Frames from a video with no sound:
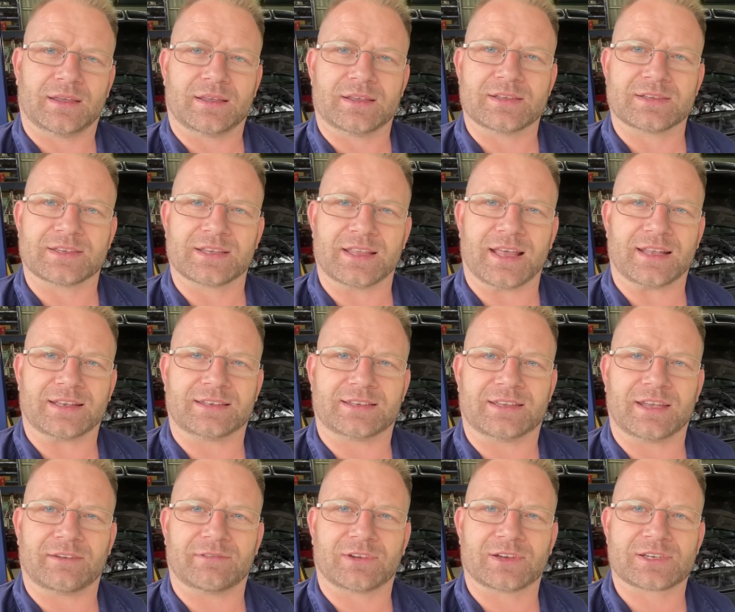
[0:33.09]
see that
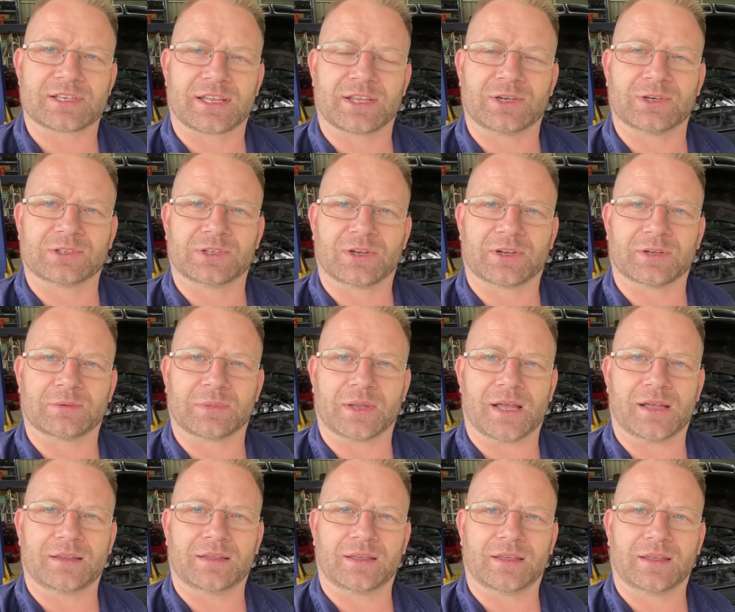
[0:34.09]
devilishly good looking
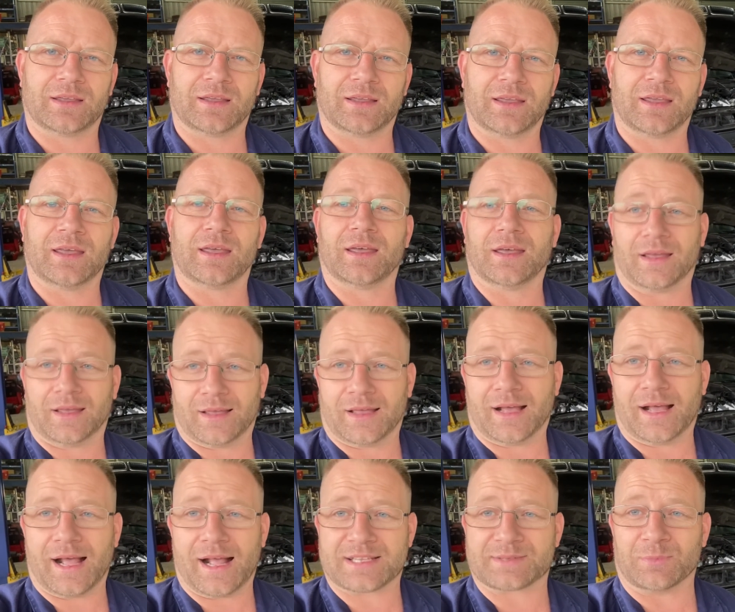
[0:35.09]
bloke?
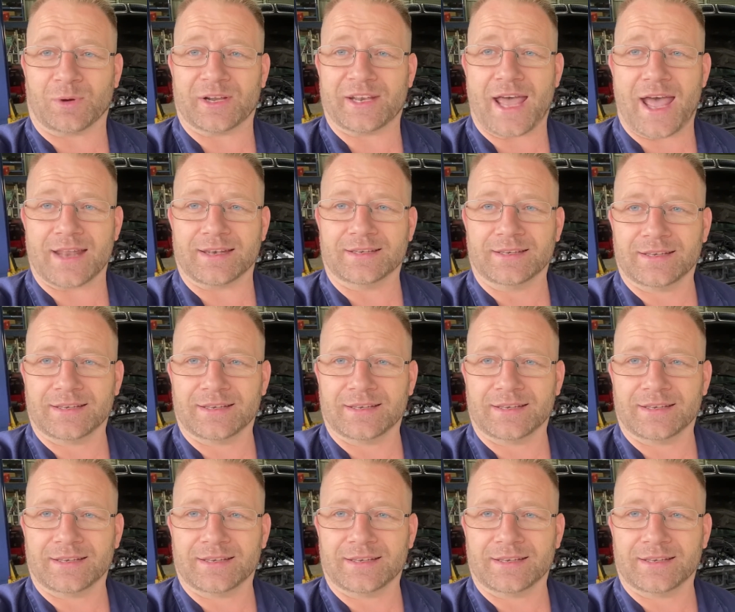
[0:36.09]
That's my dad.